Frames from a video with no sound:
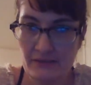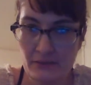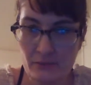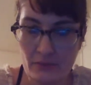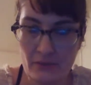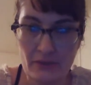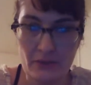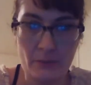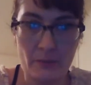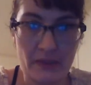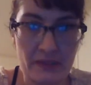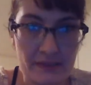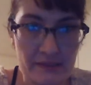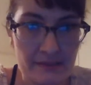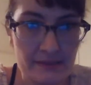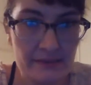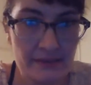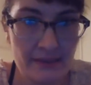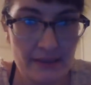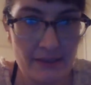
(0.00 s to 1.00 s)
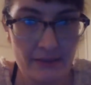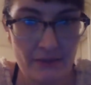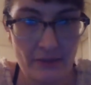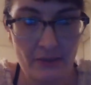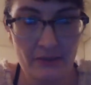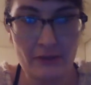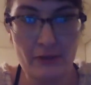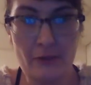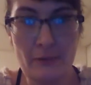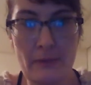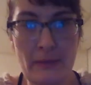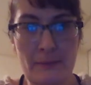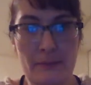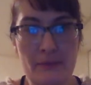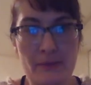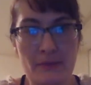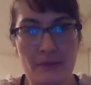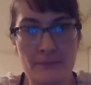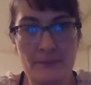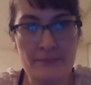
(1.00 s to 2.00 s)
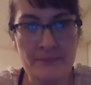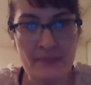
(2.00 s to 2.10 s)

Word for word: to work, but he says that not a lot of people